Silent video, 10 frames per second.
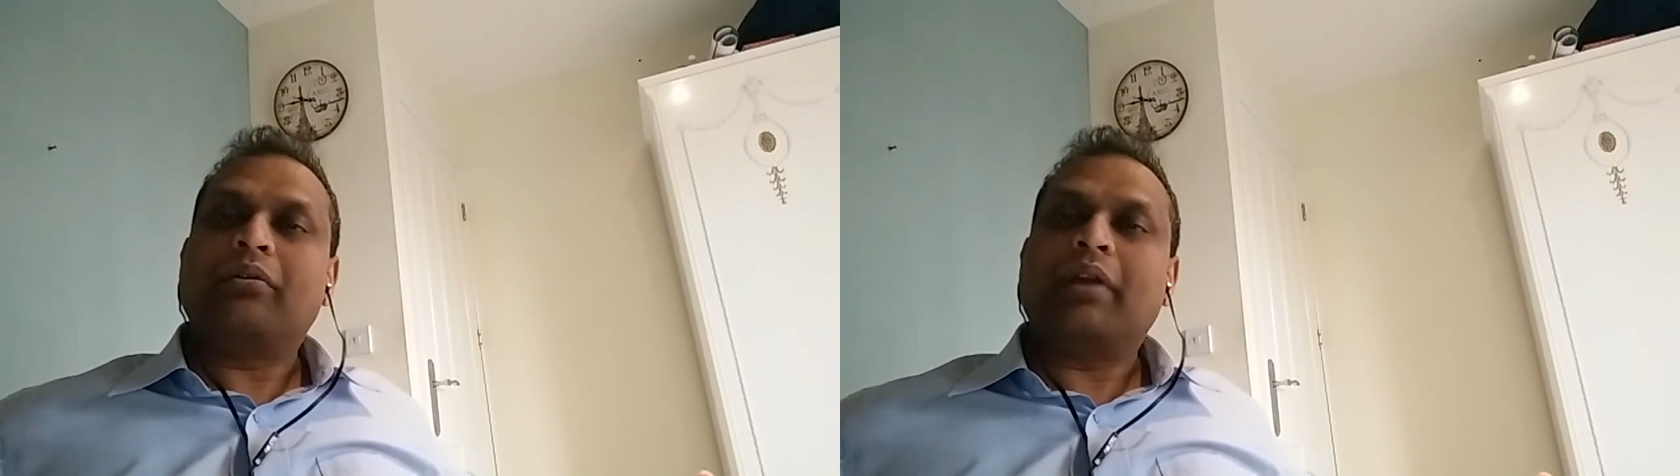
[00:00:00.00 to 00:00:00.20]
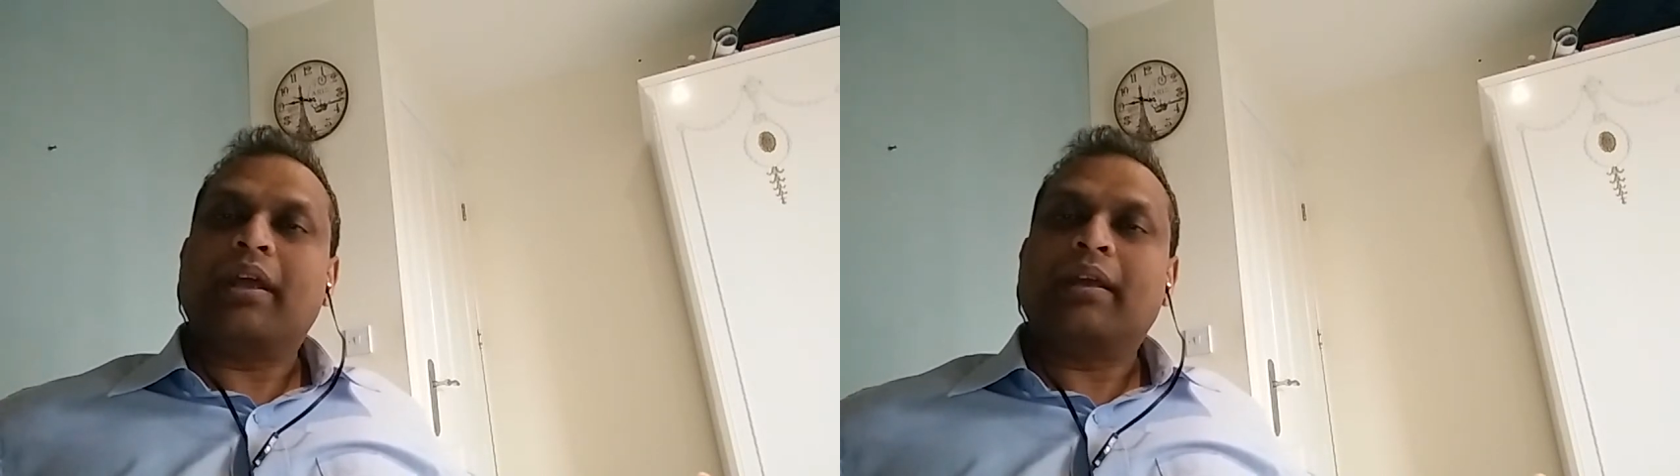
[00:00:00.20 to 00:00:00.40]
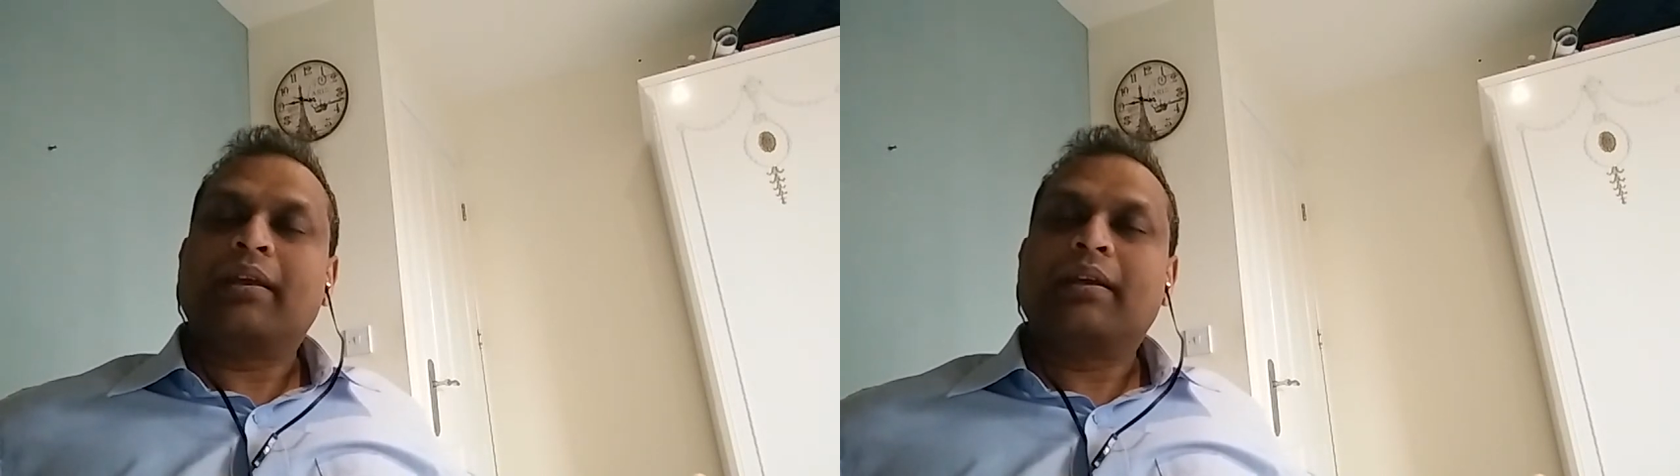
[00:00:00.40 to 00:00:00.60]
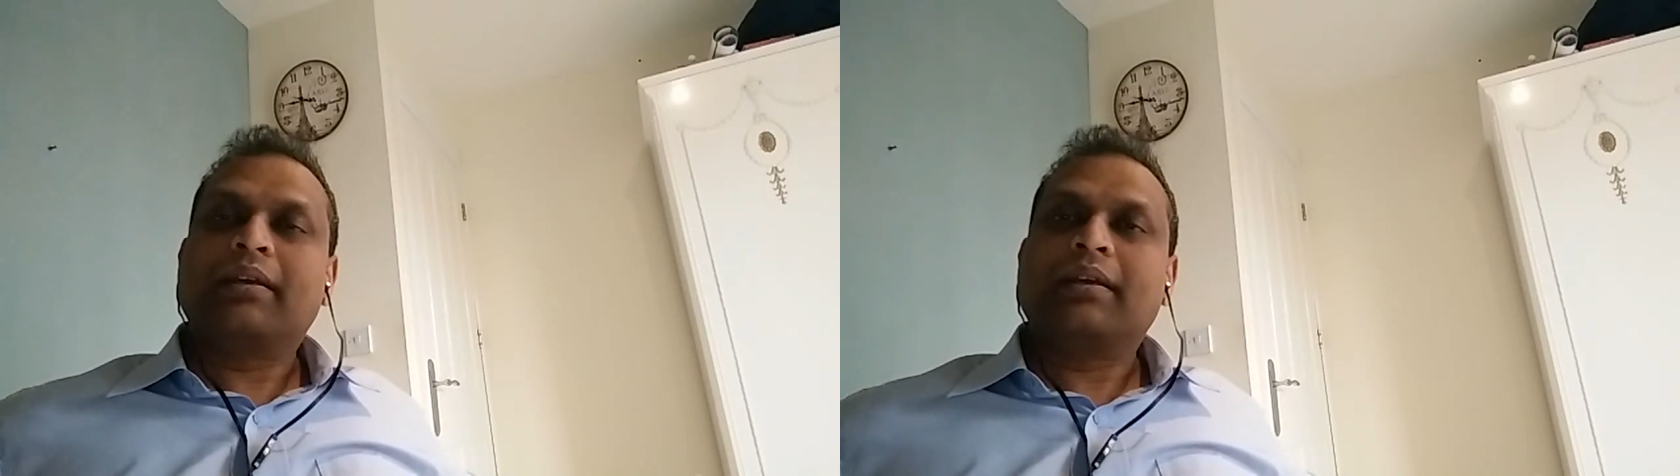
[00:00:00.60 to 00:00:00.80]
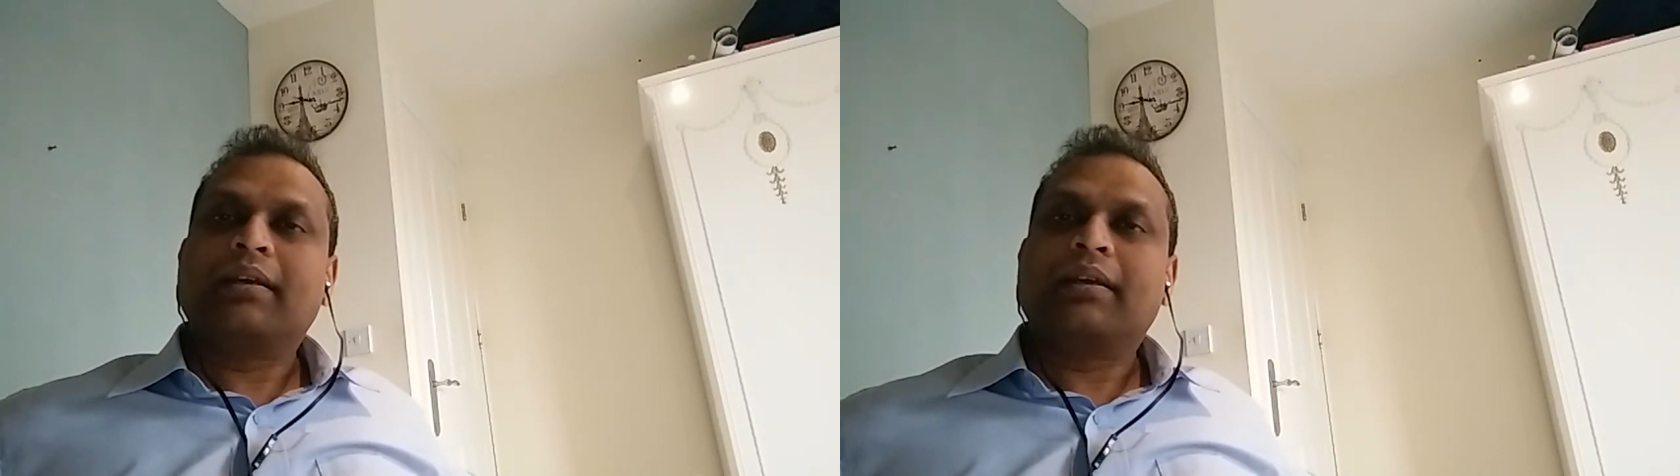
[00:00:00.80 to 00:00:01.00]
today,
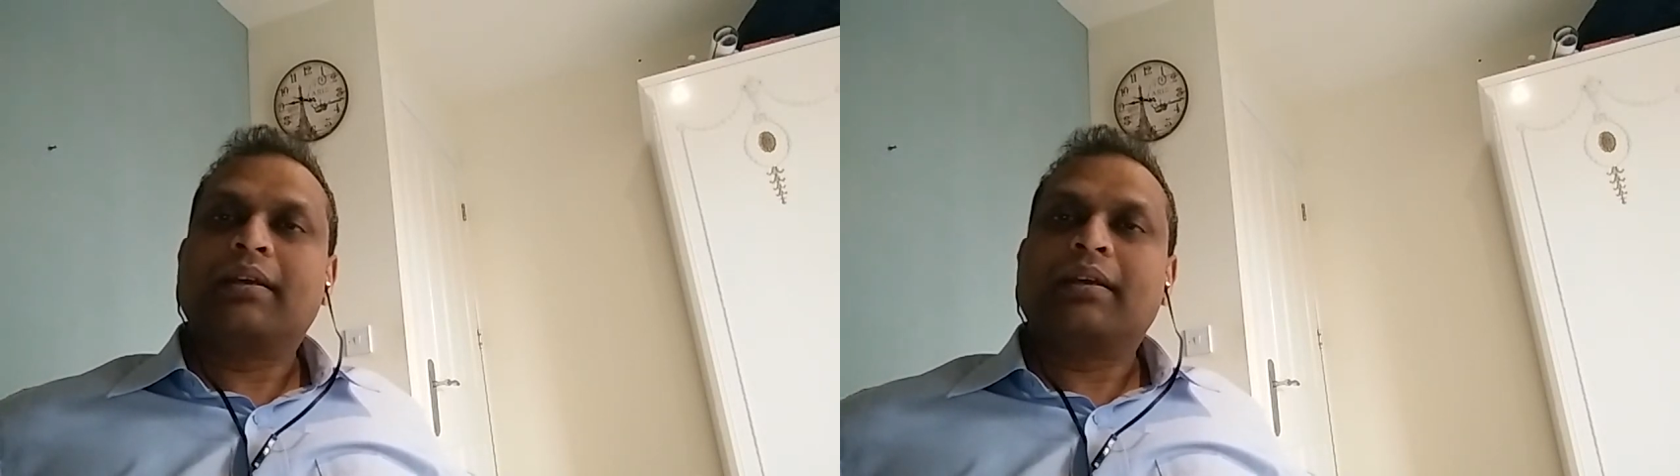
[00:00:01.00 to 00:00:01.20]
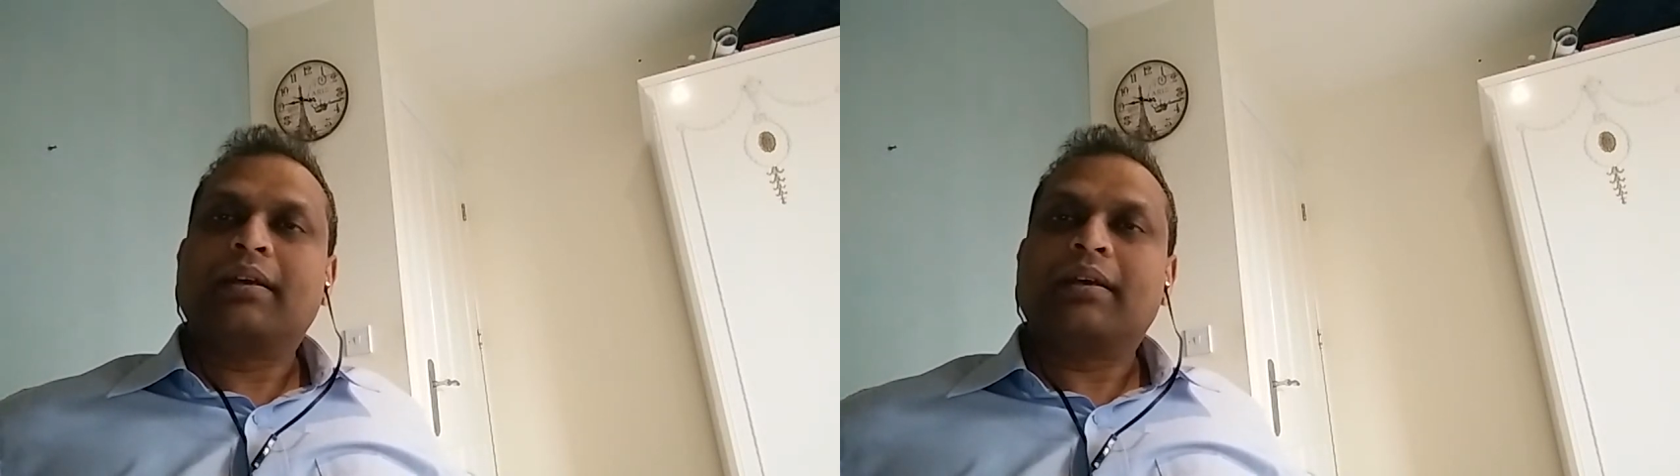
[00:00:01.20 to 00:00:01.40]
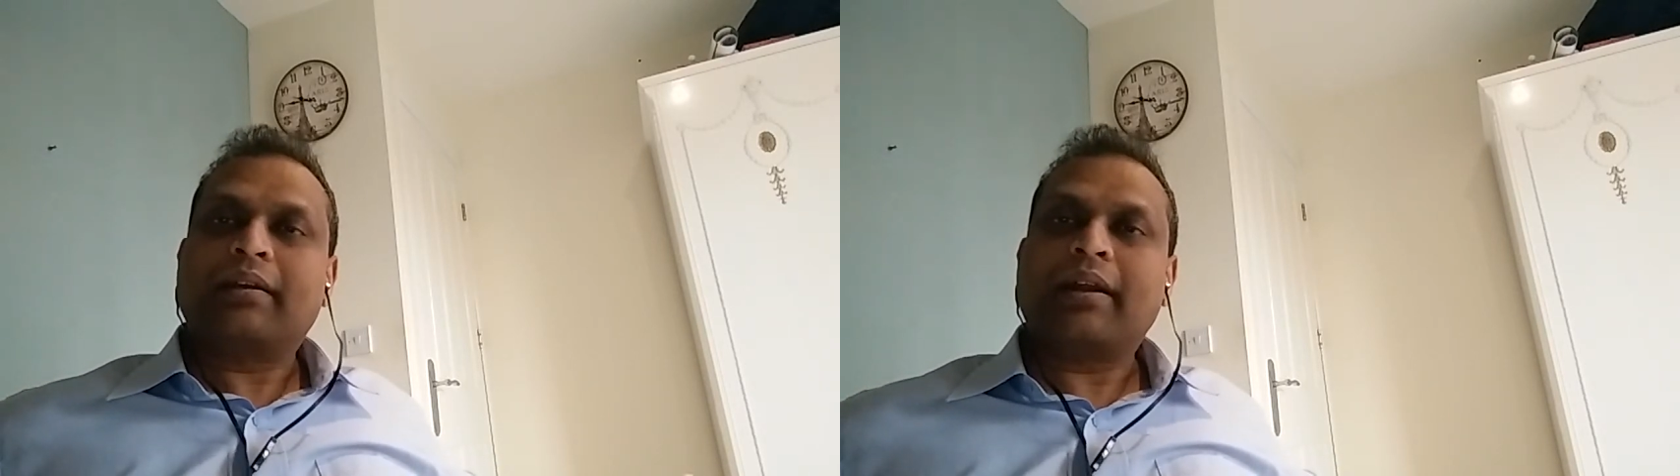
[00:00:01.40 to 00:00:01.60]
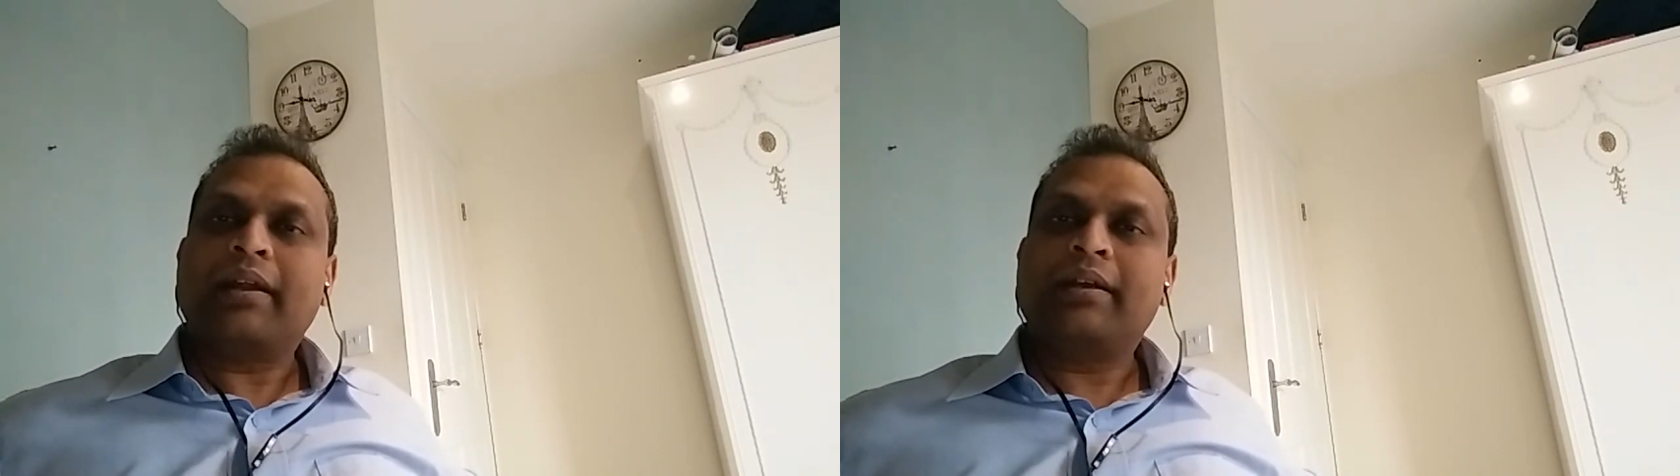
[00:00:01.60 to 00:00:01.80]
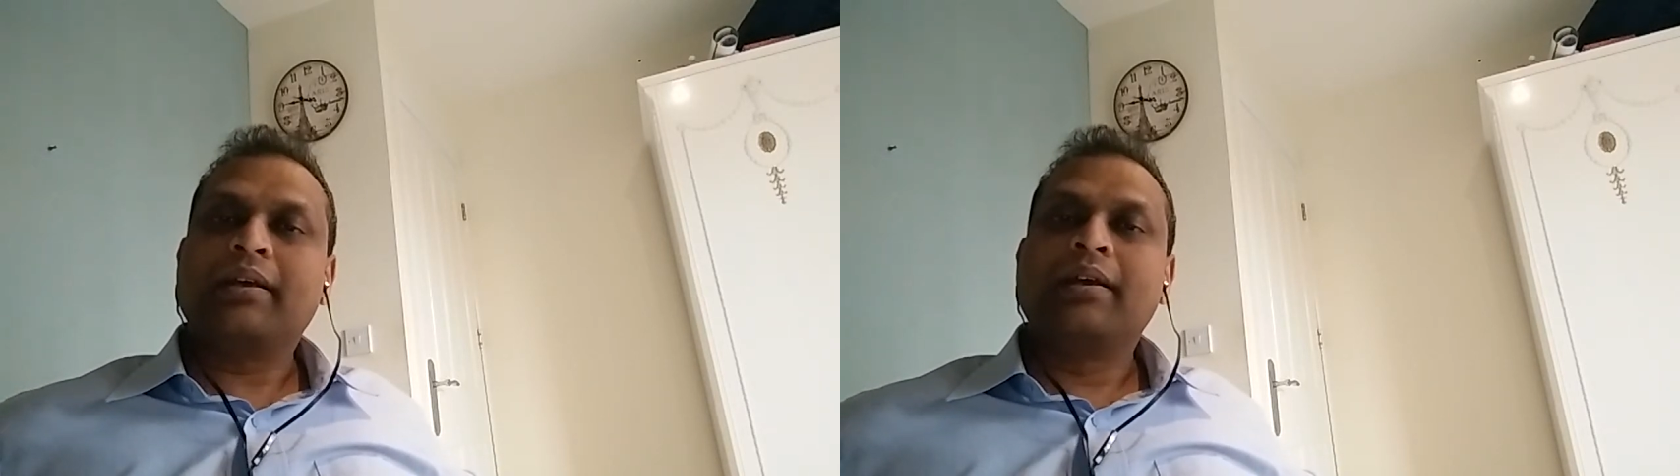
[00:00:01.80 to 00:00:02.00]

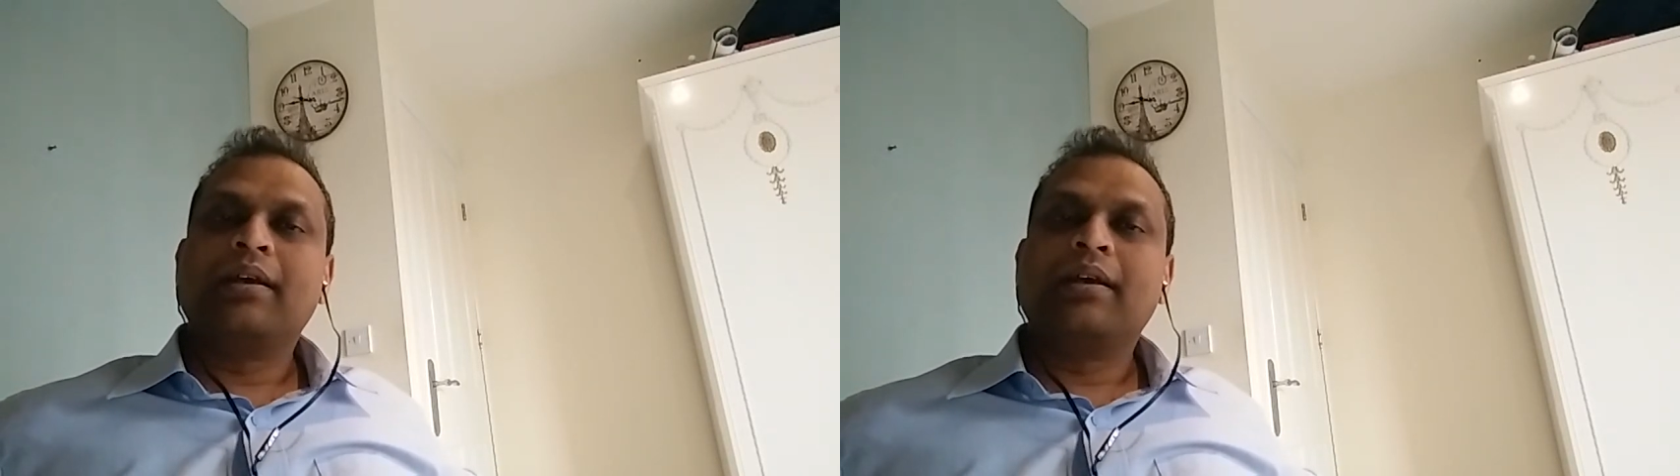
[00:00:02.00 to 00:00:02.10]
right?